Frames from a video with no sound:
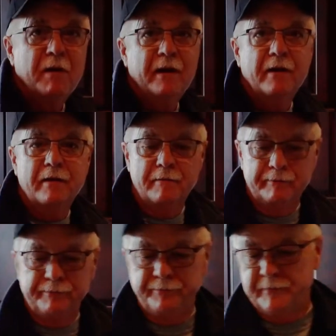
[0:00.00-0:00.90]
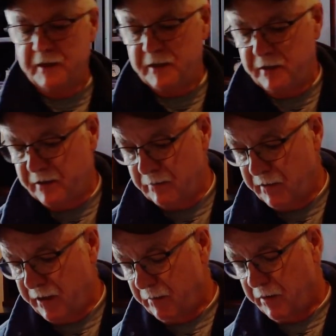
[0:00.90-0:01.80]
my, um, this is
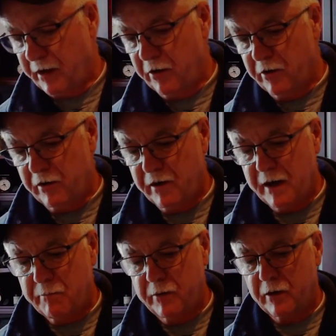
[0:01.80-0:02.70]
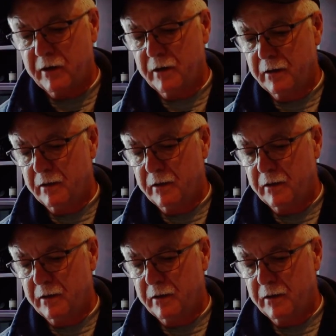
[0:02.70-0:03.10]
my, my current lapbook,